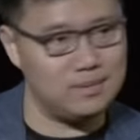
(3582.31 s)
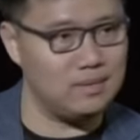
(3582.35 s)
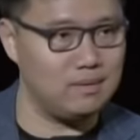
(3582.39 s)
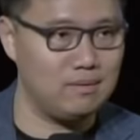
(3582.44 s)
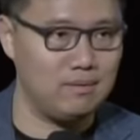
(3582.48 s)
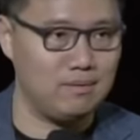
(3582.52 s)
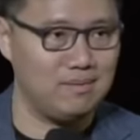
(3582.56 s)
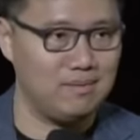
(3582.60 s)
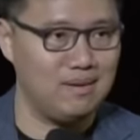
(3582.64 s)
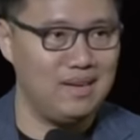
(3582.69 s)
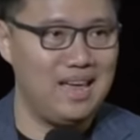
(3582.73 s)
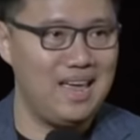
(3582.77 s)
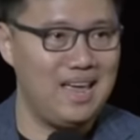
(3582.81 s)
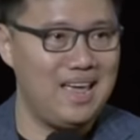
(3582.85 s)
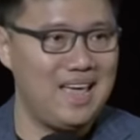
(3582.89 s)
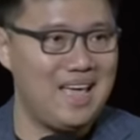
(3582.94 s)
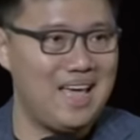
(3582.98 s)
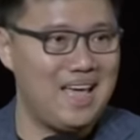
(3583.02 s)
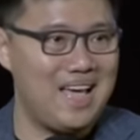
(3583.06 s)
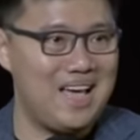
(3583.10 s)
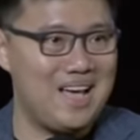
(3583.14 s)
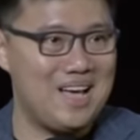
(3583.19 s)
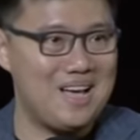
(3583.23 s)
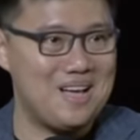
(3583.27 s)
you,
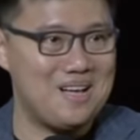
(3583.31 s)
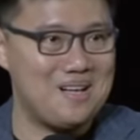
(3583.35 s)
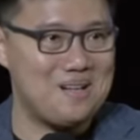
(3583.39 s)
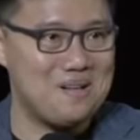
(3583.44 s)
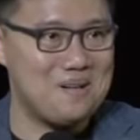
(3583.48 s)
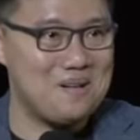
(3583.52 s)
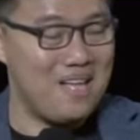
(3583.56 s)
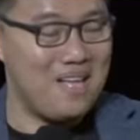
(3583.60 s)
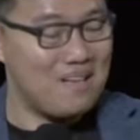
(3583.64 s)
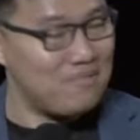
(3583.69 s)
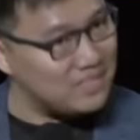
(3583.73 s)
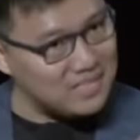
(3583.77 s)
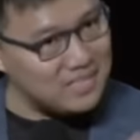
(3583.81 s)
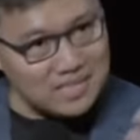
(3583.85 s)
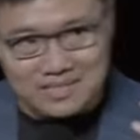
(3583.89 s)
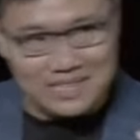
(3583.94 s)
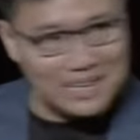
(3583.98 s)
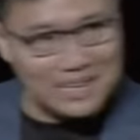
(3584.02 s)
ever since I